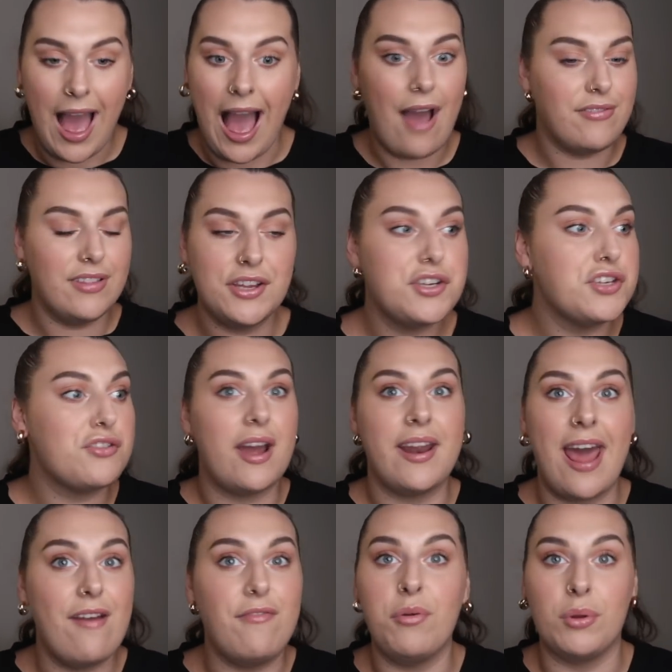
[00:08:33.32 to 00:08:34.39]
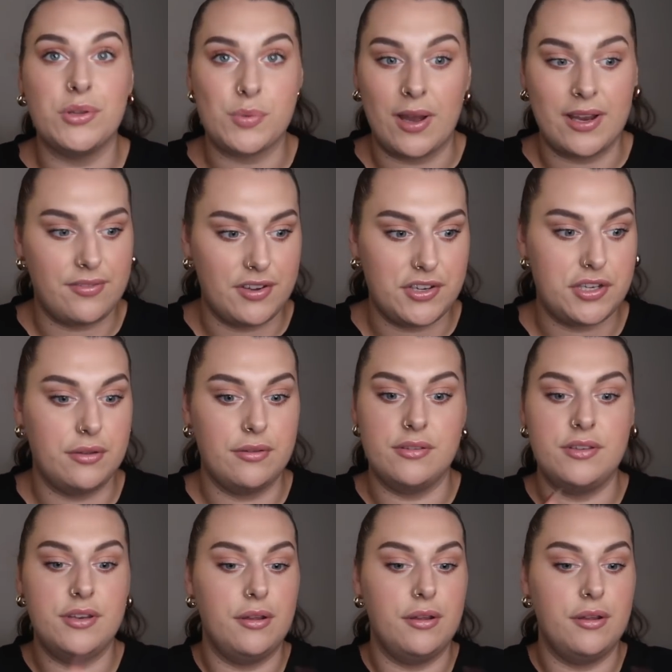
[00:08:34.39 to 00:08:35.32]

I've literally tried everyone's wide fit shoes.